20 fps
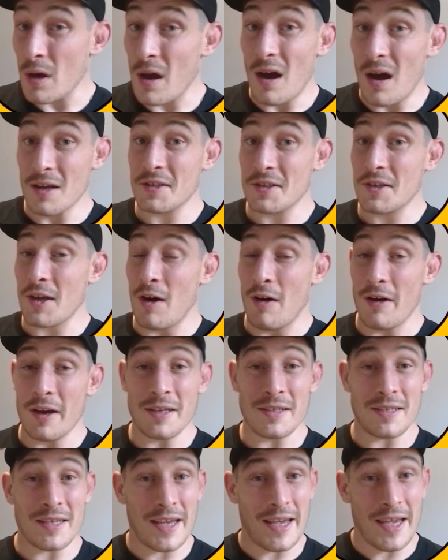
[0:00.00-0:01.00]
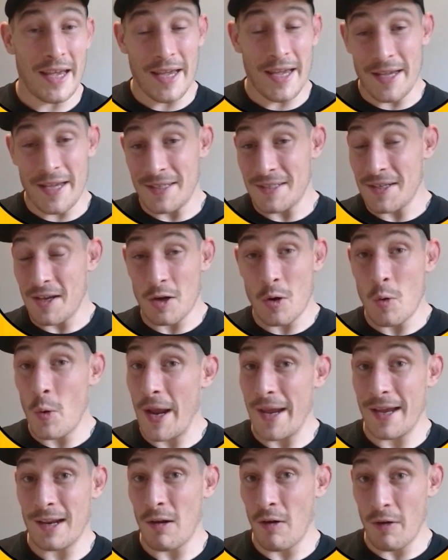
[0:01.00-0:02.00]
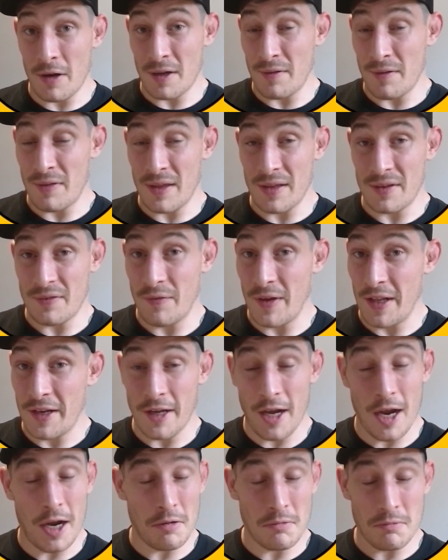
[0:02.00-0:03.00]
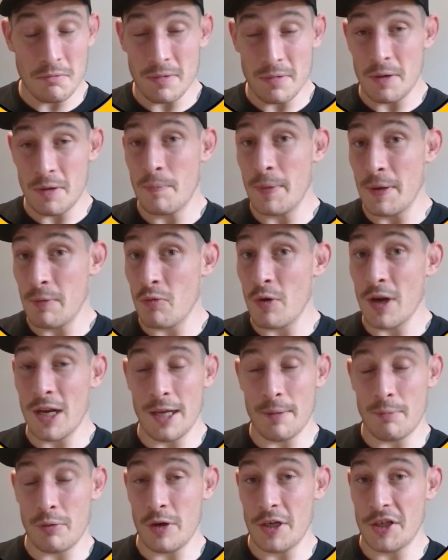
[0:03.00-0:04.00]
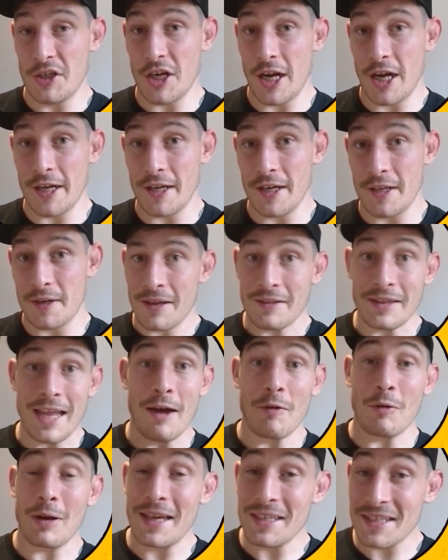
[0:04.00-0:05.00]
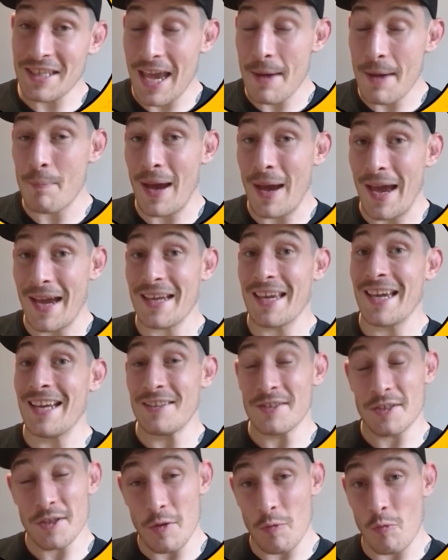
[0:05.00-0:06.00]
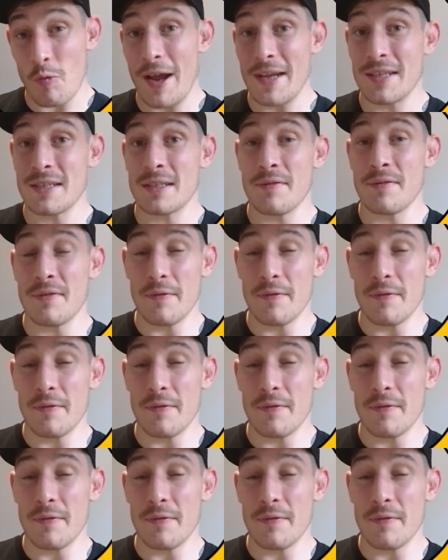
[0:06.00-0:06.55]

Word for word: ask guys is a quick like of this video would be really appreciated. Now let's get back into the rest of the